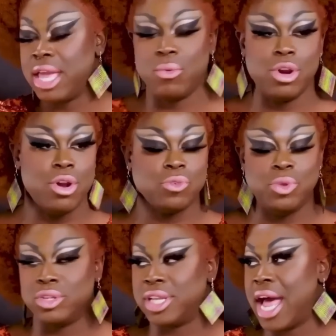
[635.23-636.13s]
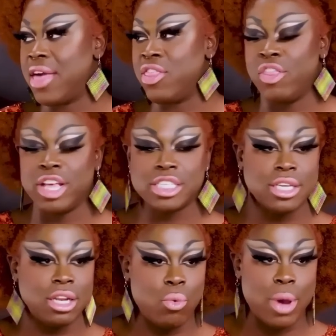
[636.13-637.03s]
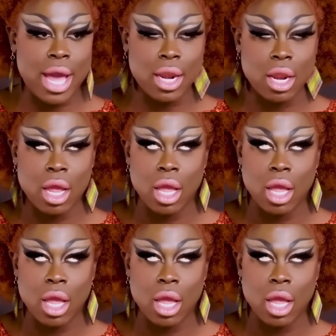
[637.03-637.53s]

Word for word: anyone who knows me knows that I, this silhouette,